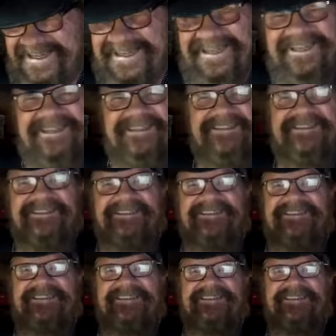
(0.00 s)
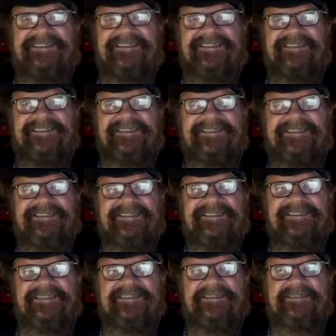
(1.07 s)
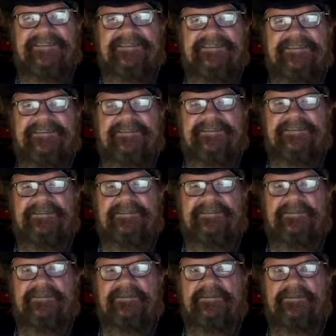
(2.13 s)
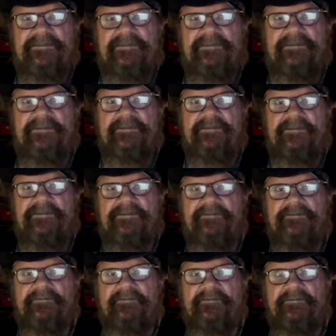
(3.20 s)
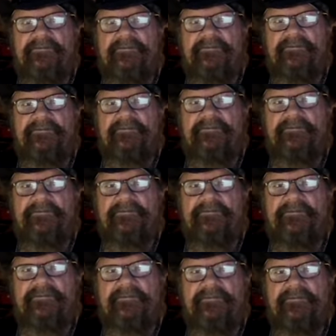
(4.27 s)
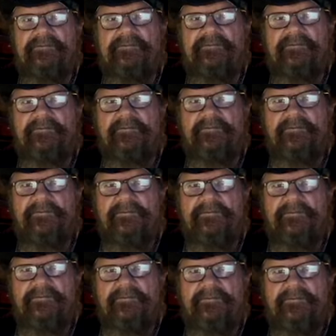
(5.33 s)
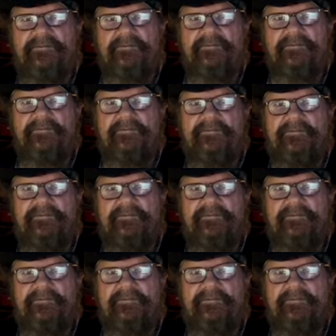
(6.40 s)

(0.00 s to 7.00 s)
The person shown says nothing.